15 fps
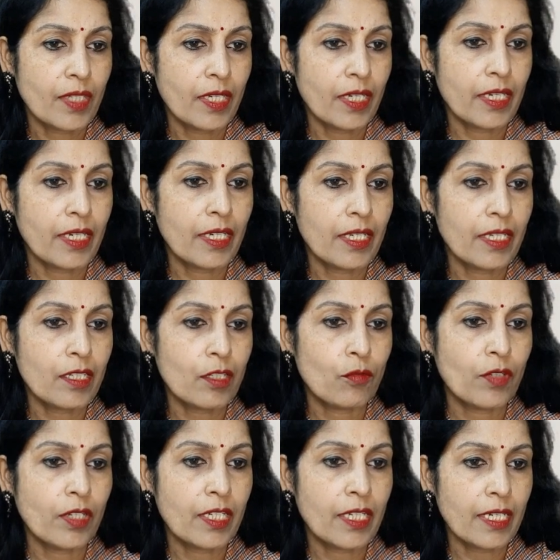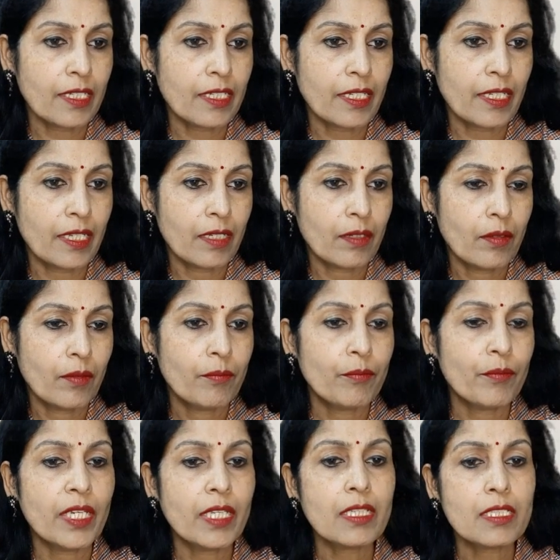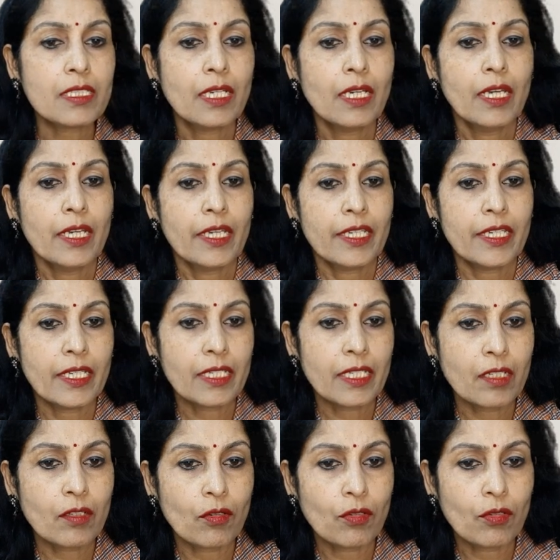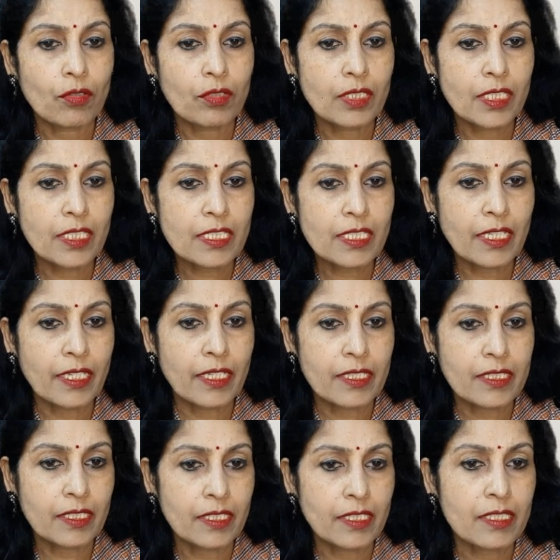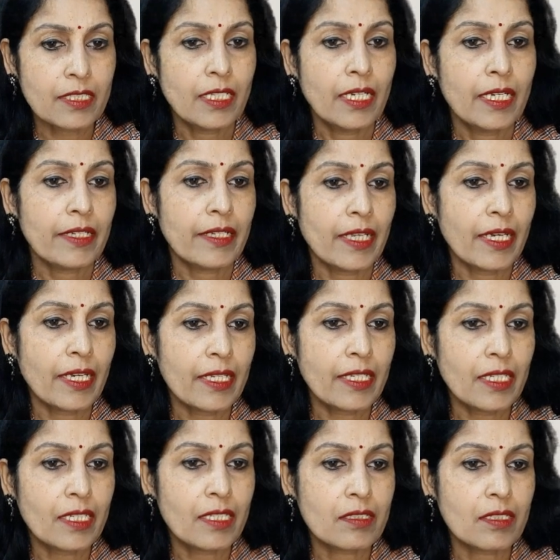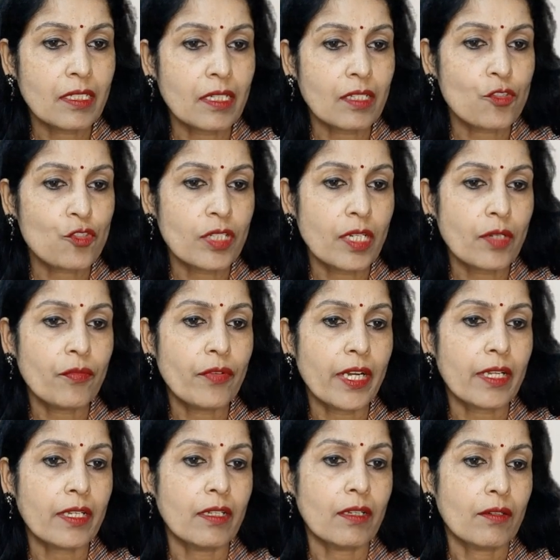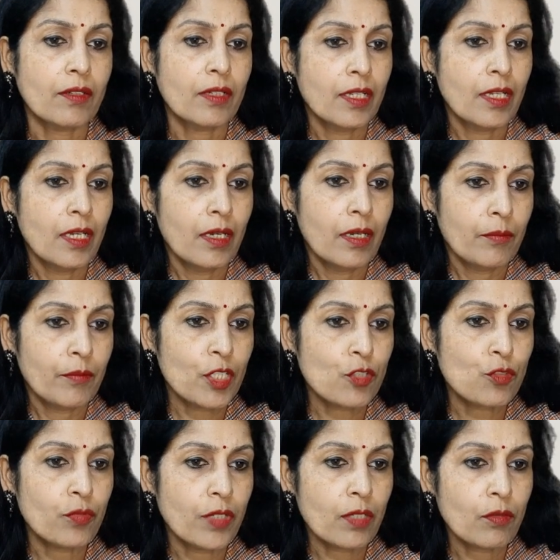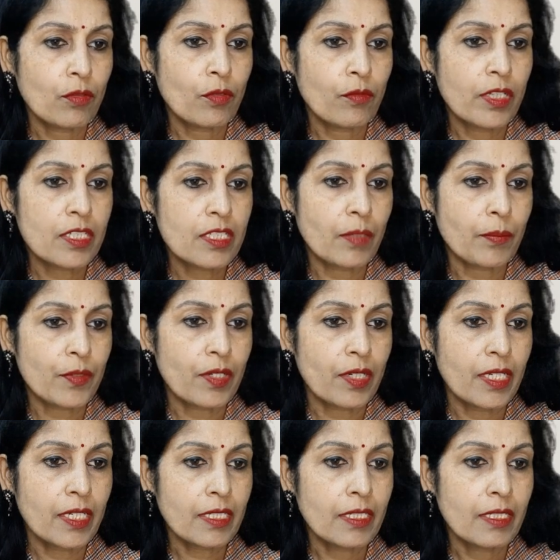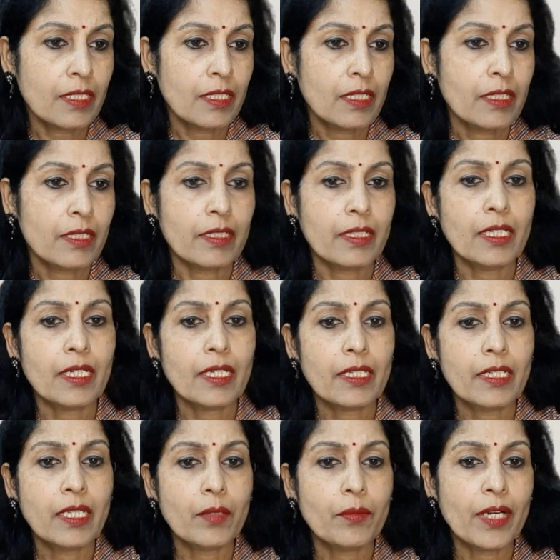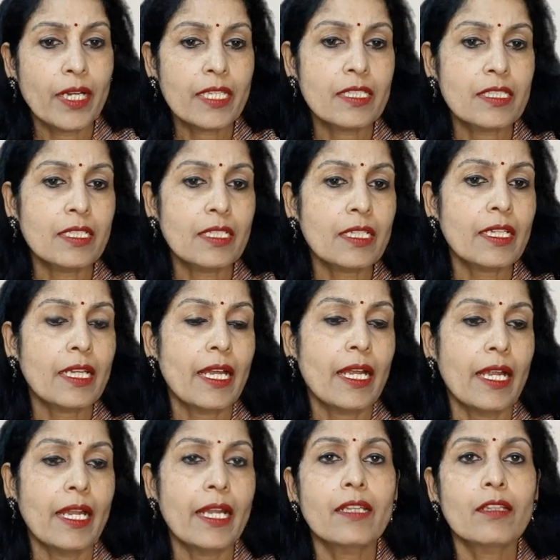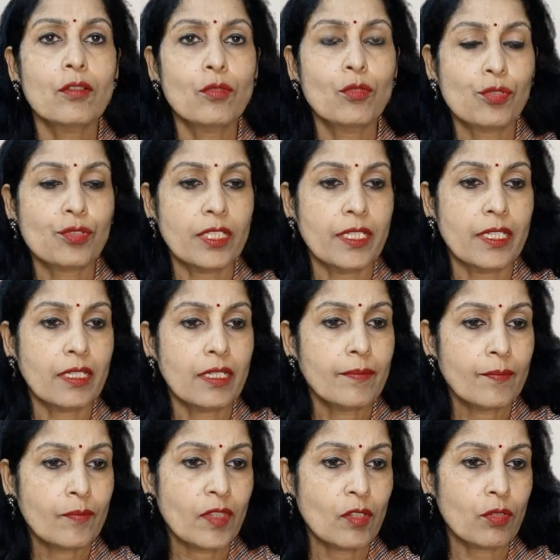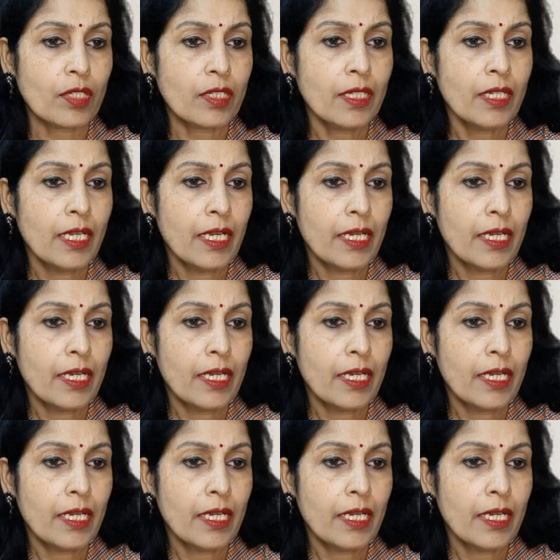Again you will get 10. Means here in all these cases 10 is a constant factor. Means when we will subtract the divisor and the quotient. Okay.